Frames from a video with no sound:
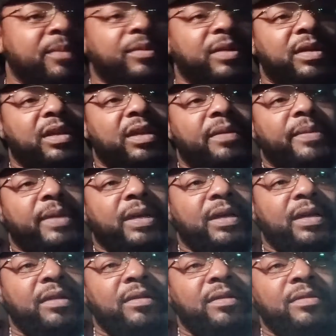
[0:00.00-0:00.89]
But yeah,
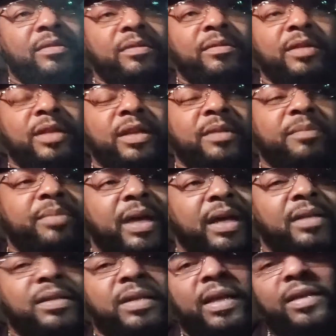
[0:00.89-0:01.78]
man, getting
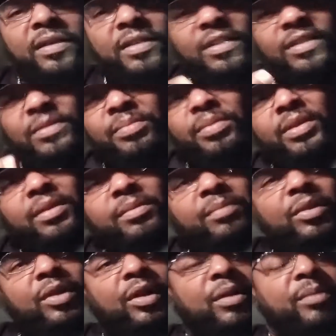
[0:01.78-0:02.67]
back to that discipline
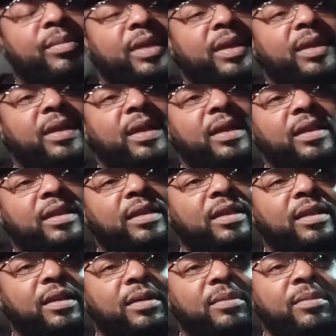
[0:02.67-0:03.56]
tomorrow, man. Got to
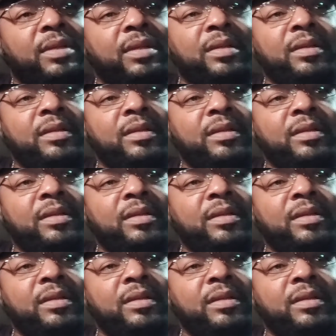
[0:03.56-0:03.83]
get up